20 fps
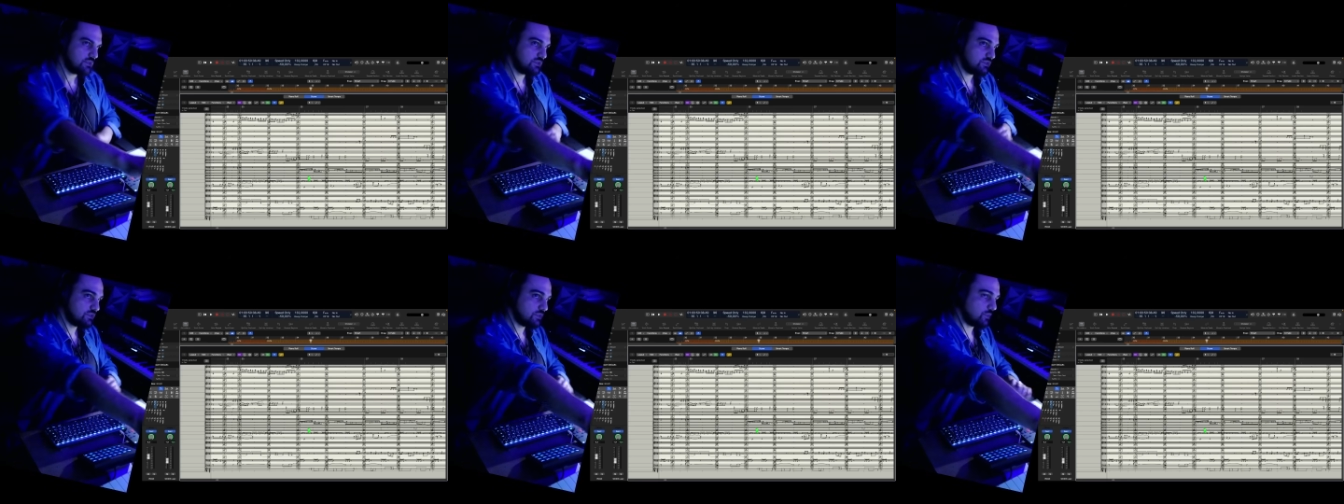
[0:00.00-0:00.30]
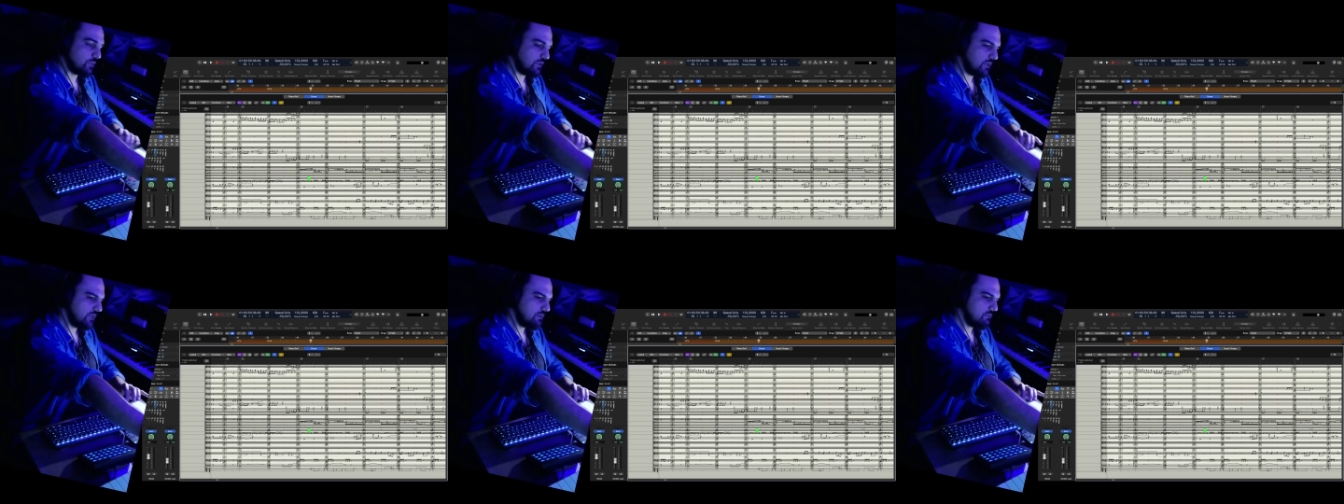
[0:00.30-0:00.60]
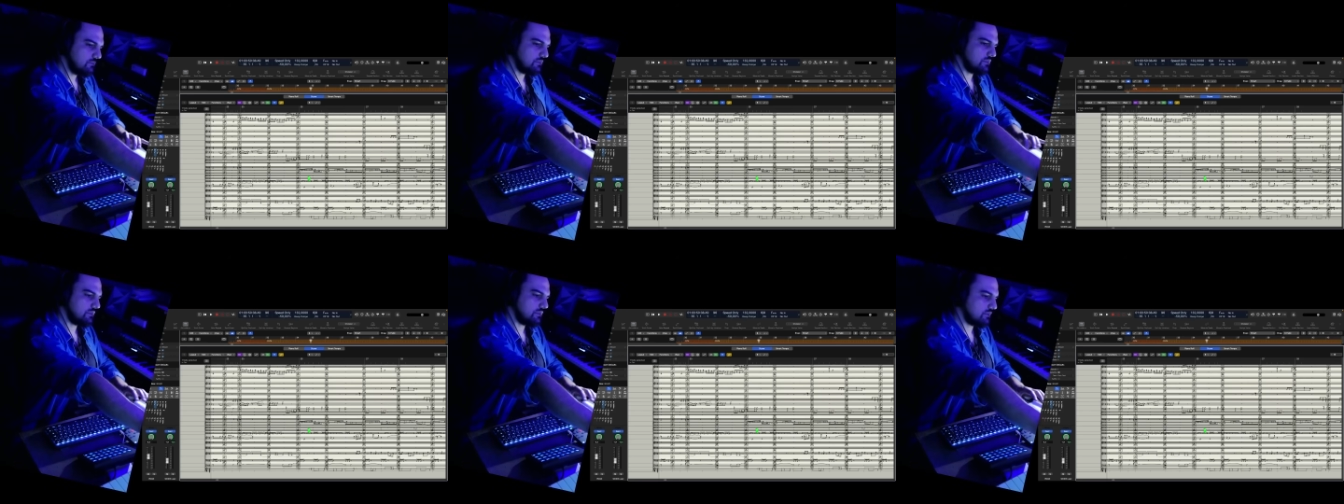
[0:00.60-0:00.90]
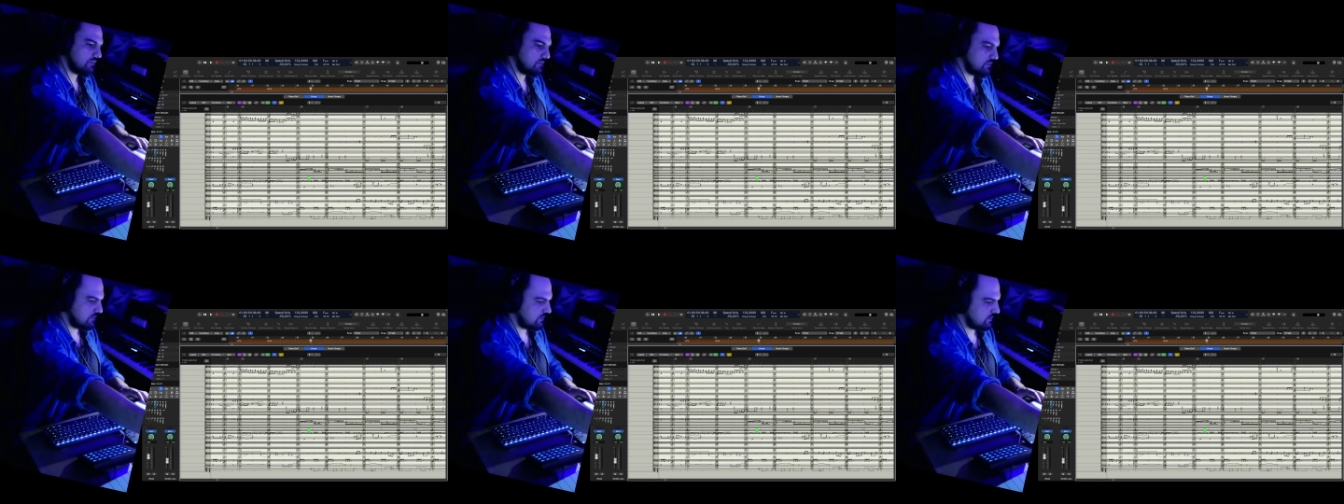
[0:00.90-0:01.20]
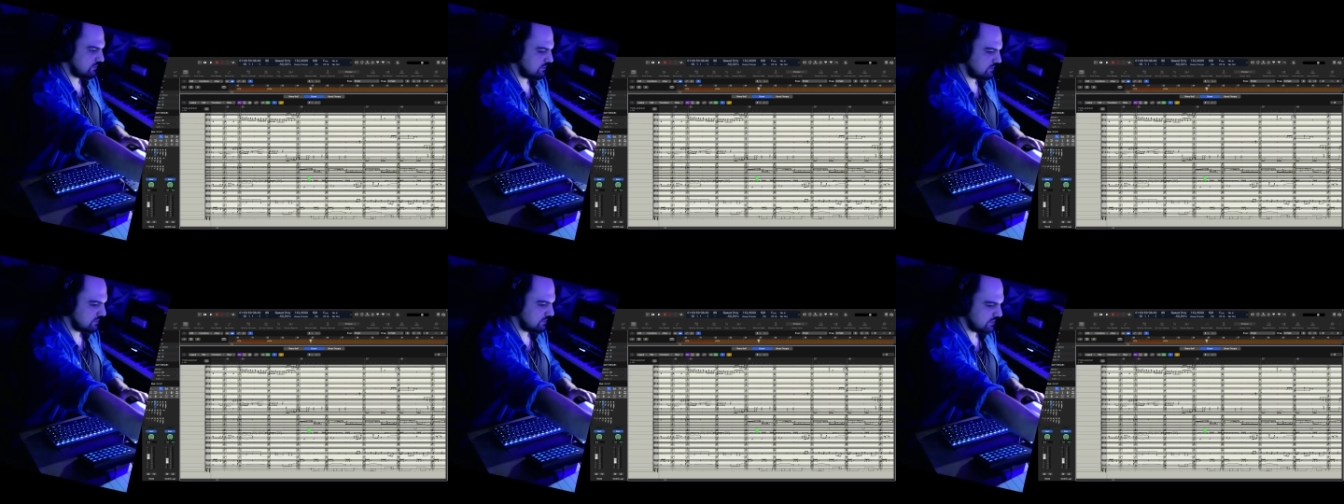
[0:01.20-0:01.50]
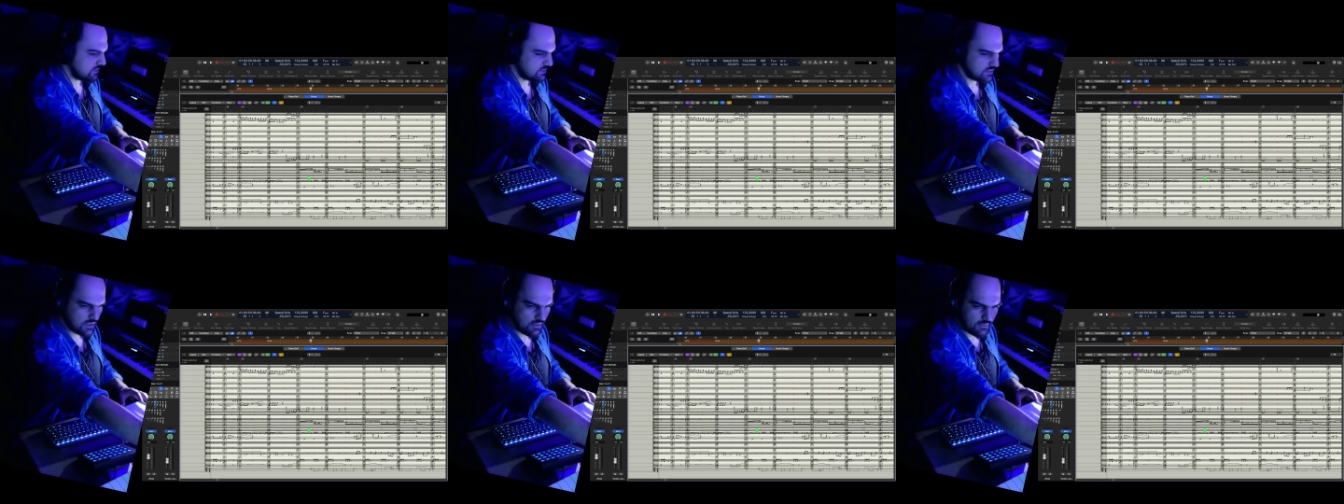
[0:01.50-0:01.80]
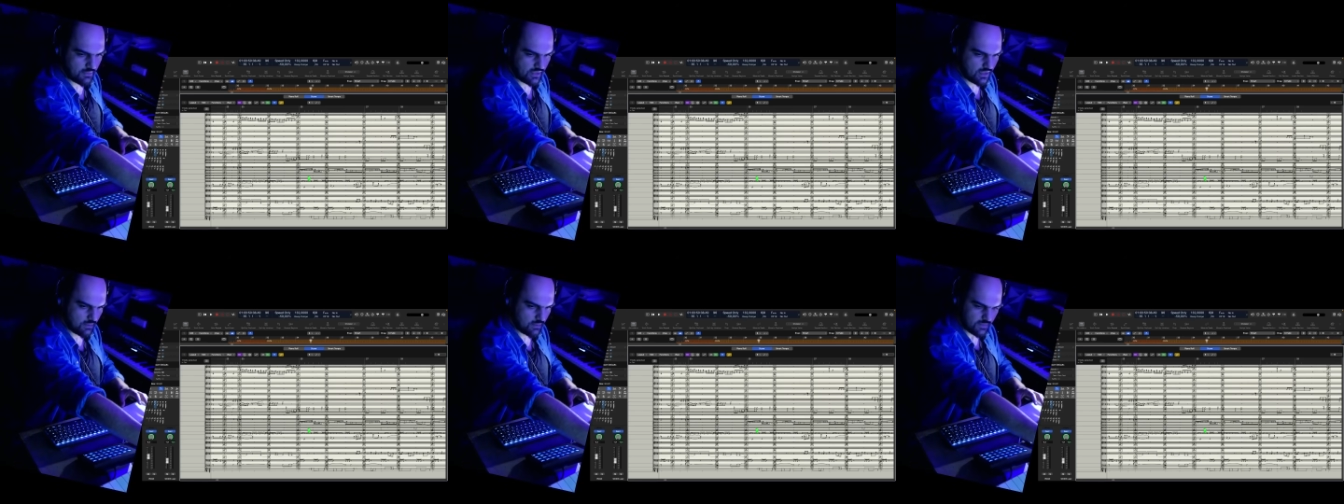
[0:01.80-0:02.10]
screen, some
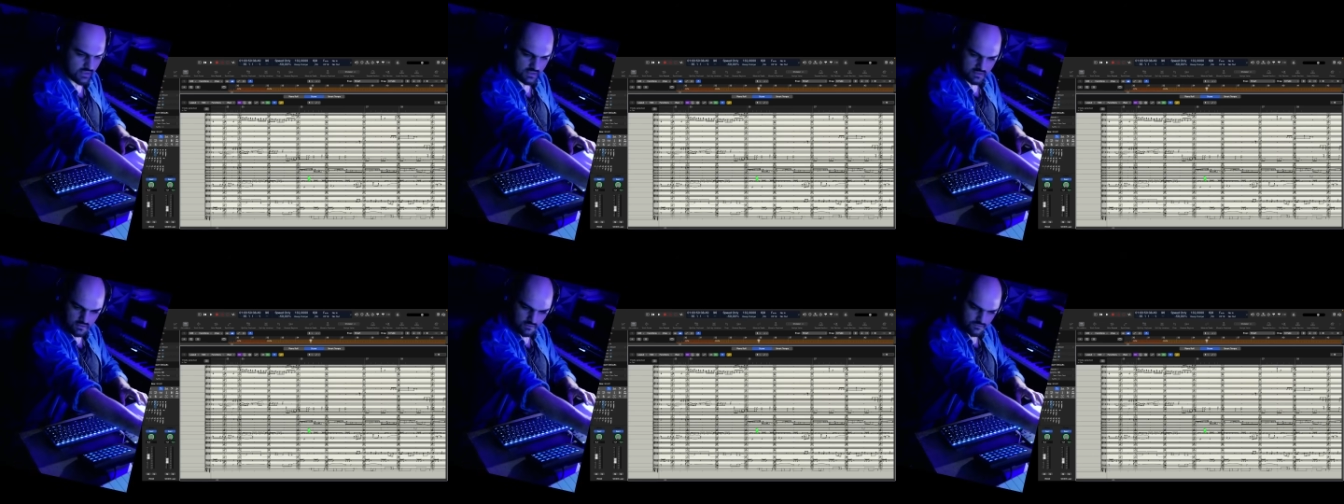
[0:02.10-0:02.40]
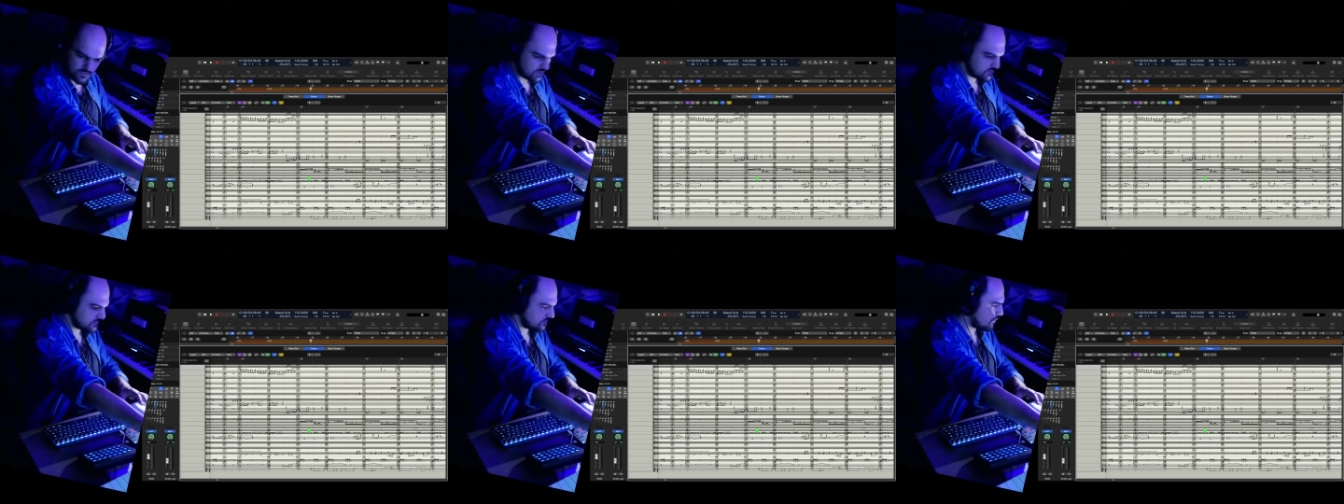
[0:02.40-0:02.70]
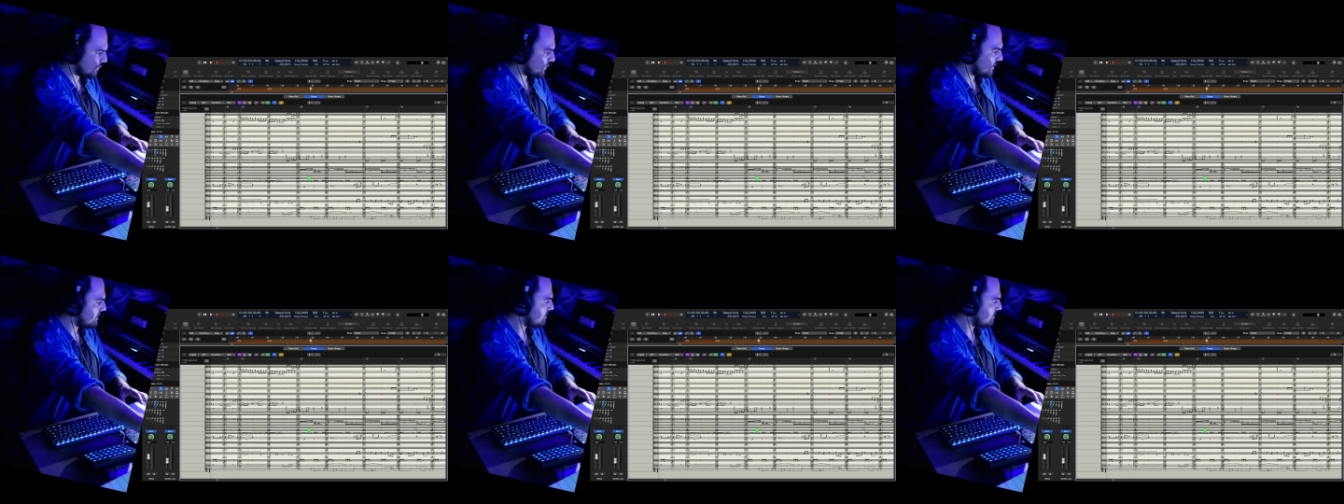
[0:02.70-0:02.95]
elements of the screen,